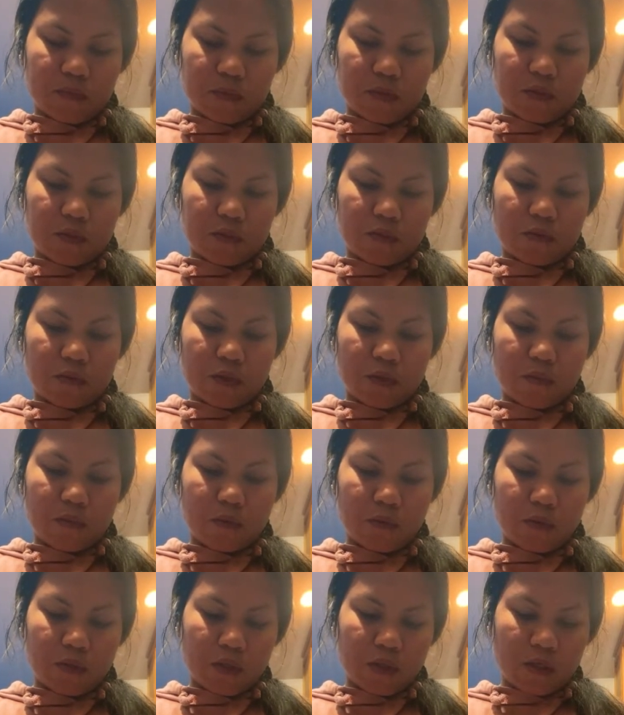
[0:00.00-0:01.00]
So we have
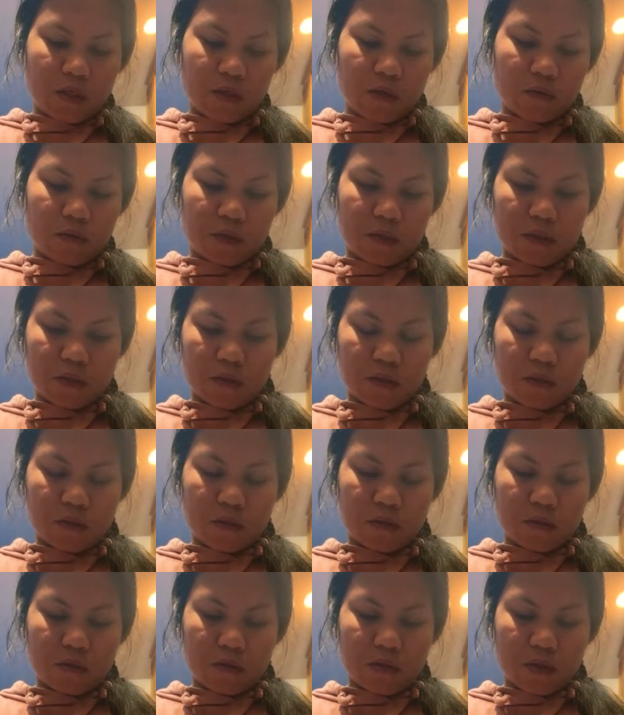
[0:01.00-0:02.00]
to deal with
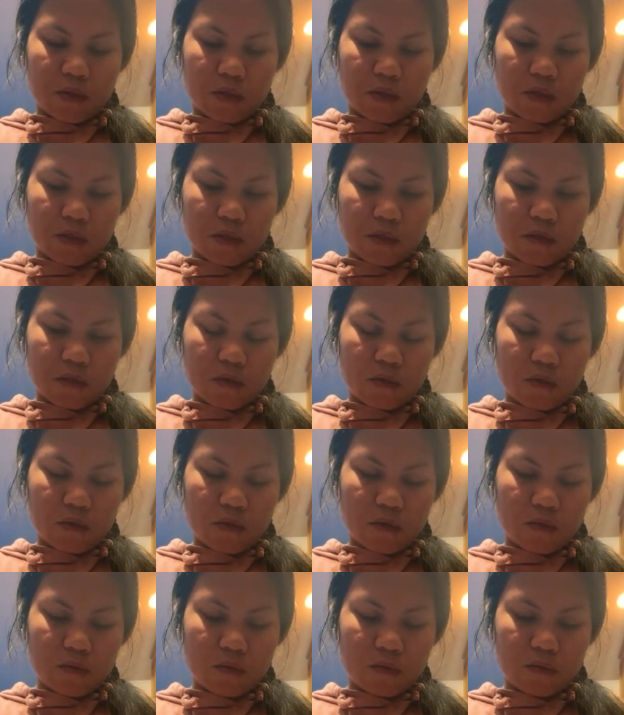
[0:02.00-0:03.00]
dark,
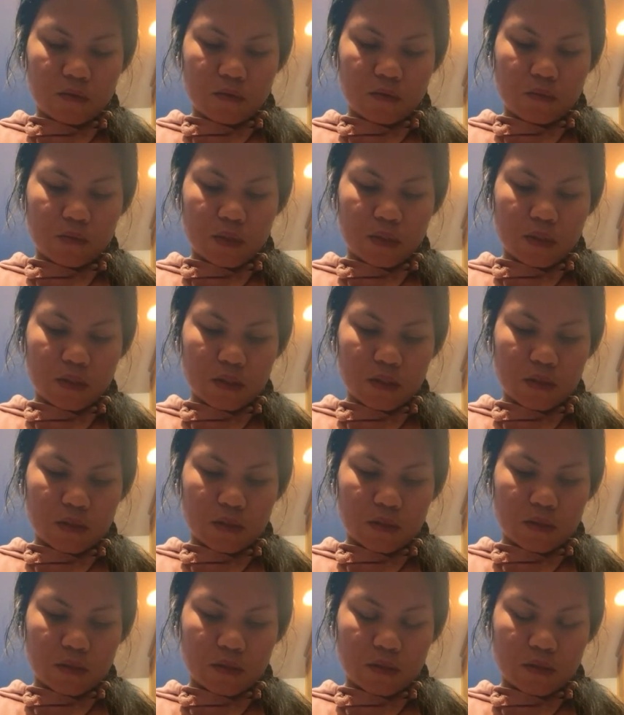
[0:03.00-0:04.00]
cold
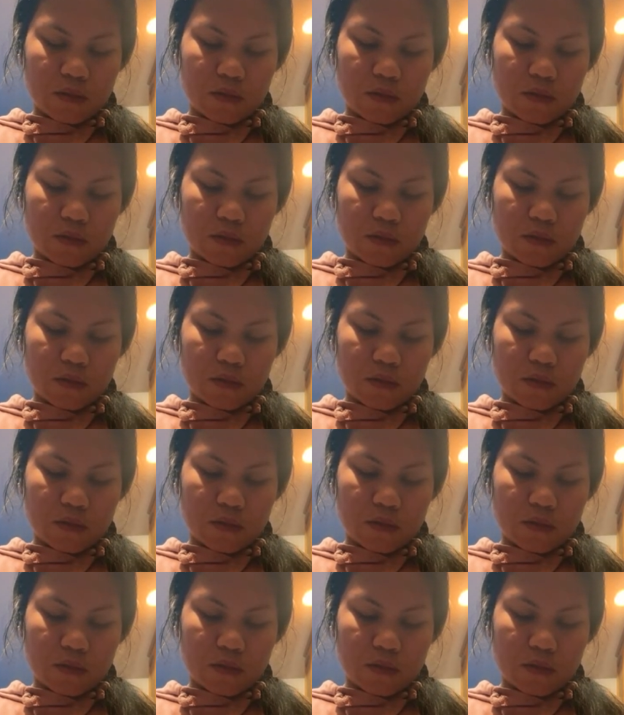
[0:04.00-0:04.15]
winter.